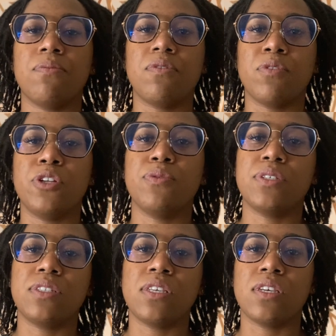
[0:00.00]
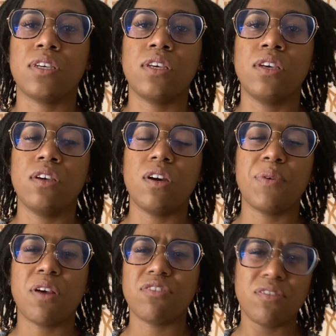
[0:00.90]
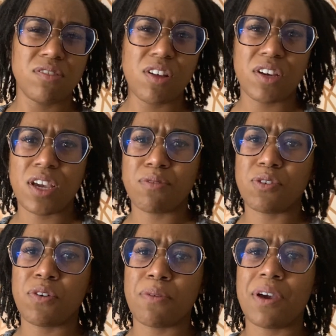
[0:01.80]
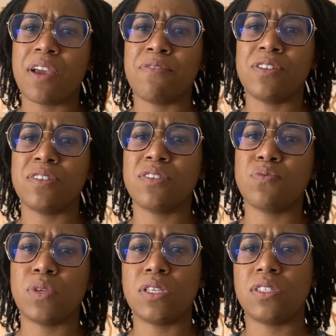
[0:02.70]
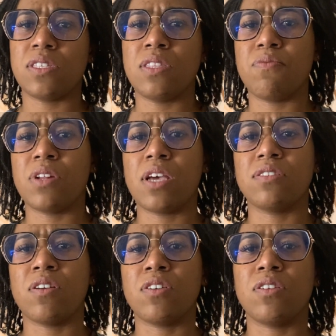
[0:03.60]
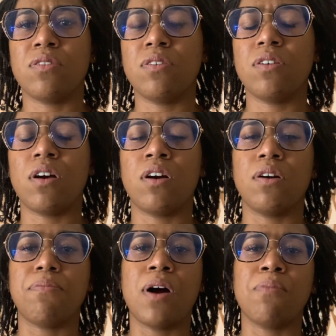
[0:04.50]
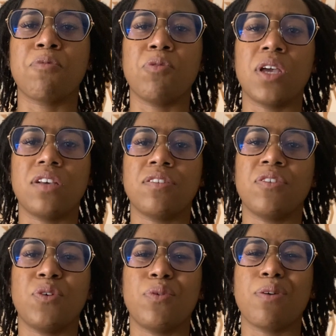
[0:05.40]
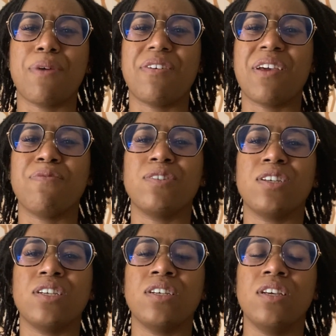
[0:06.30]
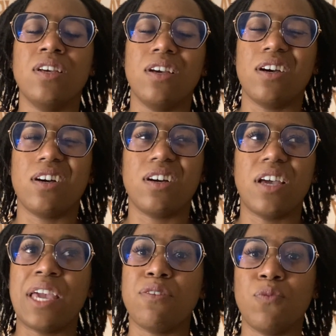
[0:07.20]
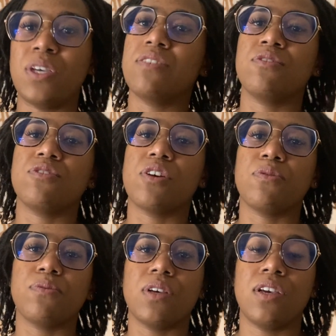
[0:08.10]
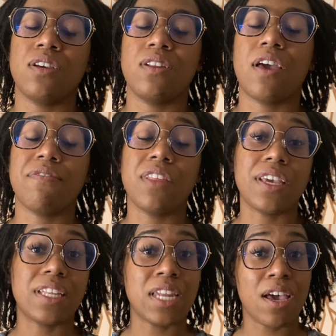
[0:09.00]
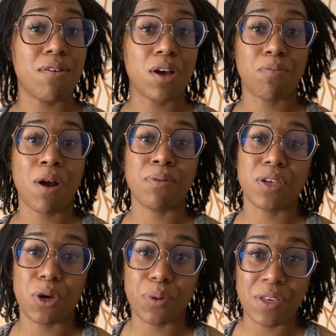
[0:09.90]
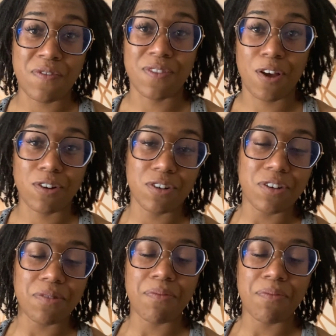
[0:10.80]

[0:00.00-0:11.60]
retwisting. When I was interlocking, I was going about every 6 weeks, and then when I started palm rolling, I started going about every 8 weeks or so. And I feel like now I could probably go even longer.